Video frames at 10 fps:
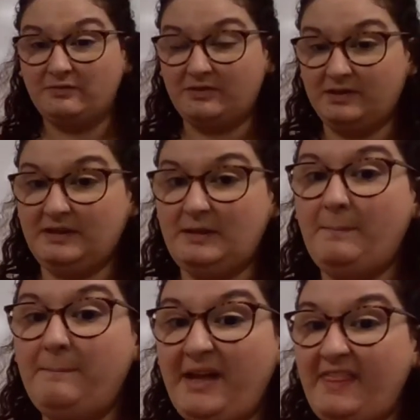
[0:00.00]

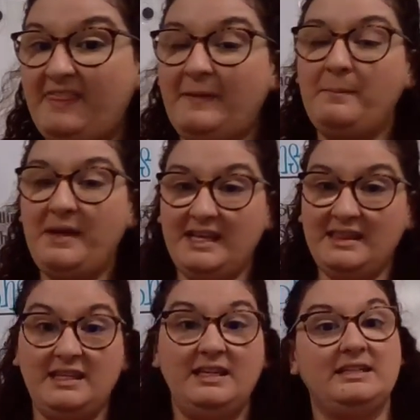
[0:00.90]
differently, but the
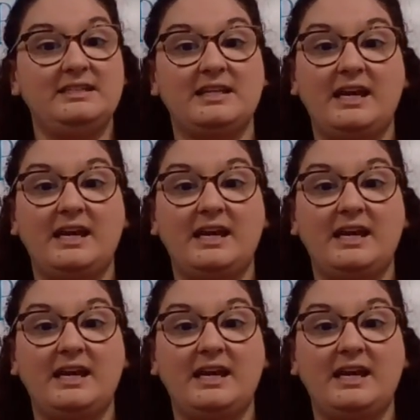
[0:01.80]
main thing is,